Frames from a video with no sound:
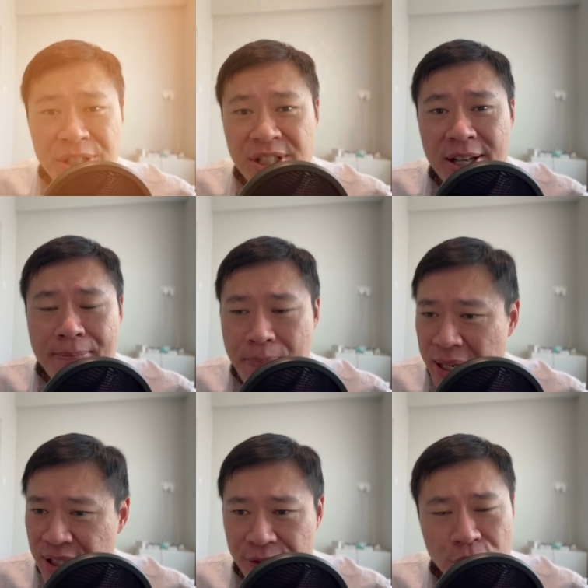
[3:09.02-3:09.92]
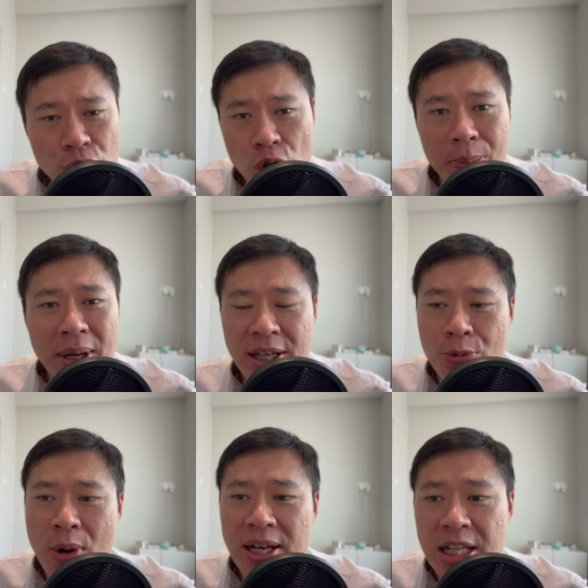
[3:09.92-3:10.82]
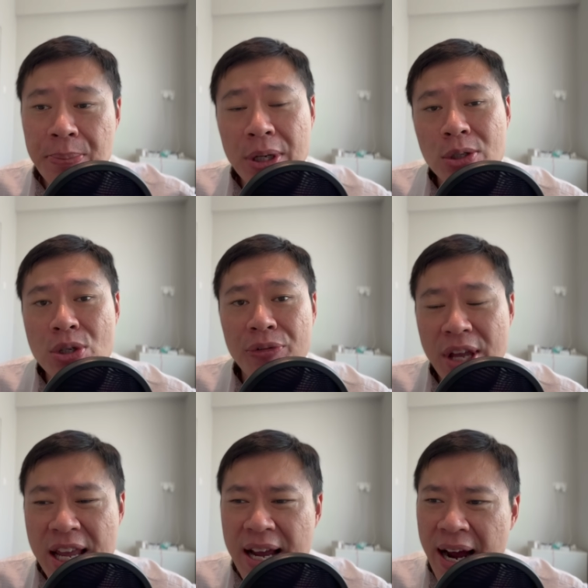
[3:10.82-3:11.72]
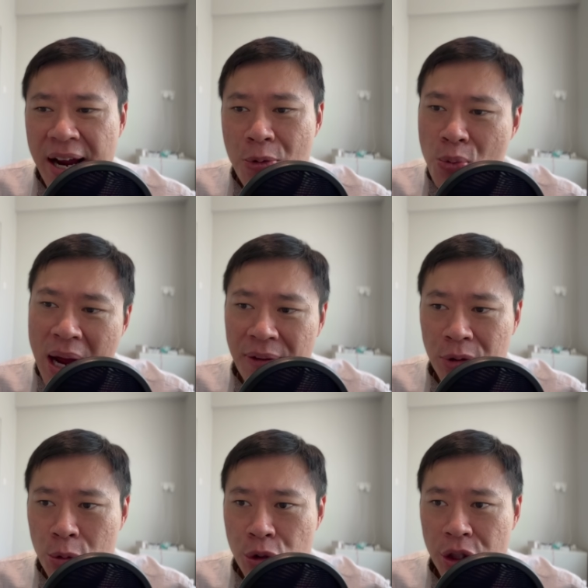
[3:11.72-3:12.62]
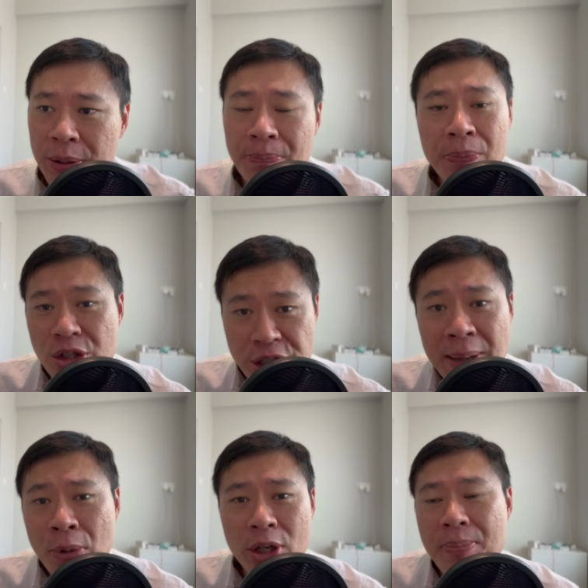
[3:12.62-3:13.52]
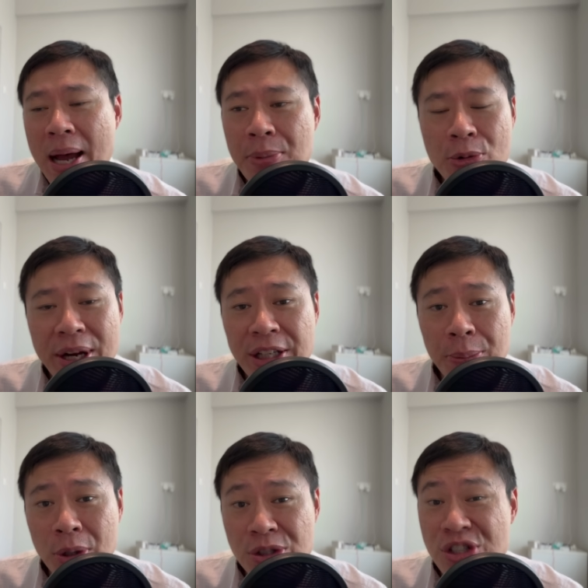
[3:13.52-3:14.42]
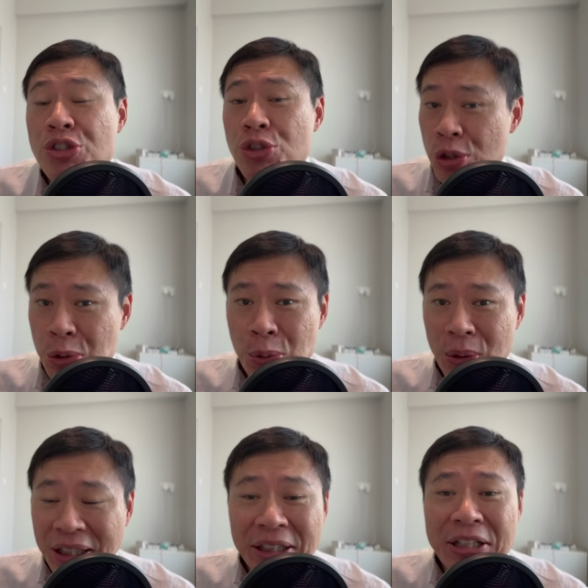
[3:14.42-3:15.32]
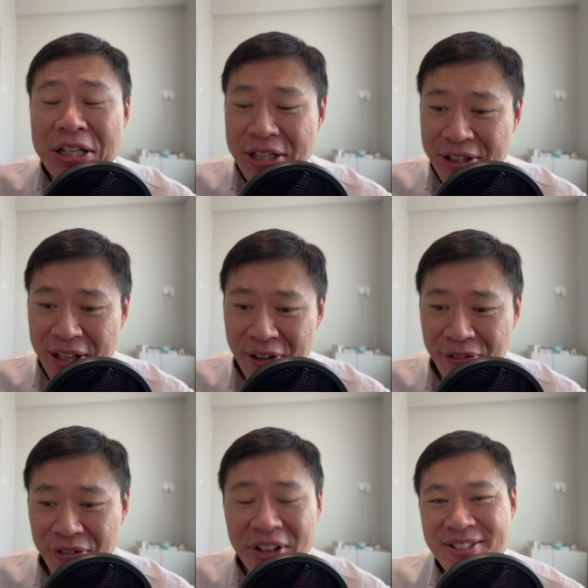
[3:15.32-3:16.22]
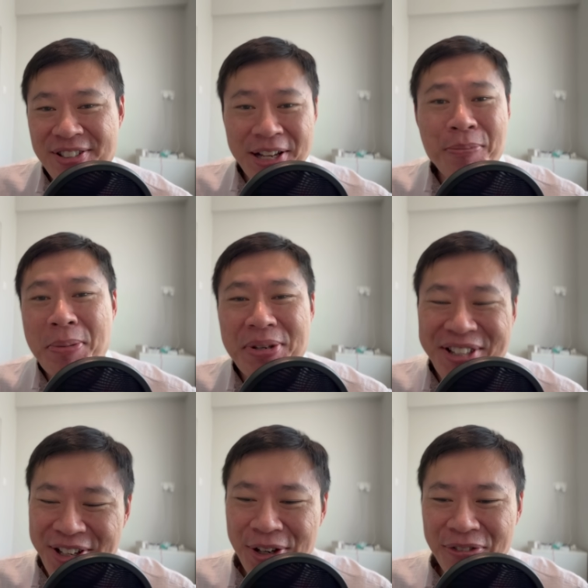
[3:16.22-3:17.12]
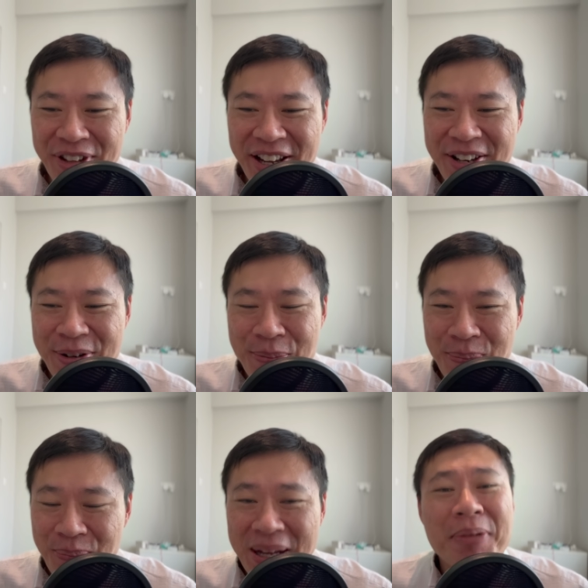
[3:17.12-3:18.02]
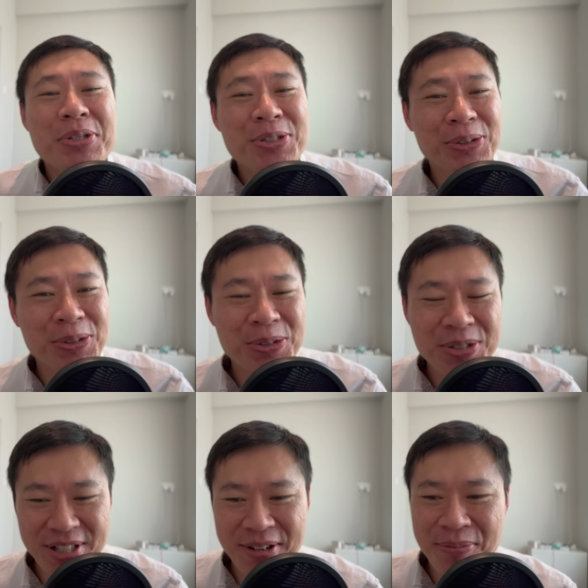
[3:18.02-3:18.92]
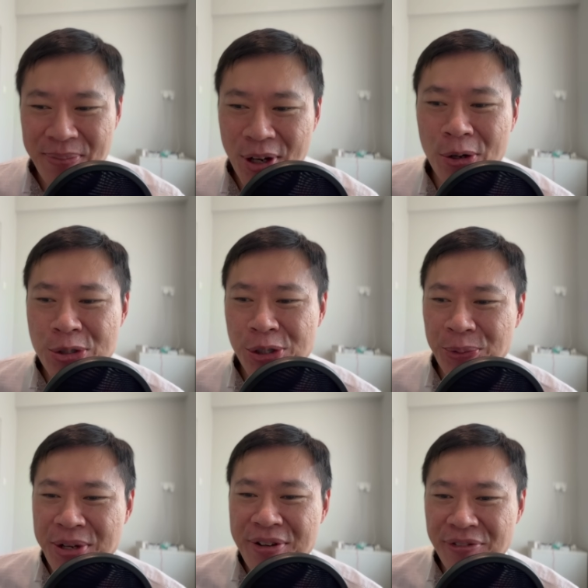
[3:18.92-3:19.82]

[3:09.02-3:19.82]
see a massive stock market rally because of AI revolution? Jump on the bubble right now because it's still early enough. Some may be thinking of that, but let me show you some contrary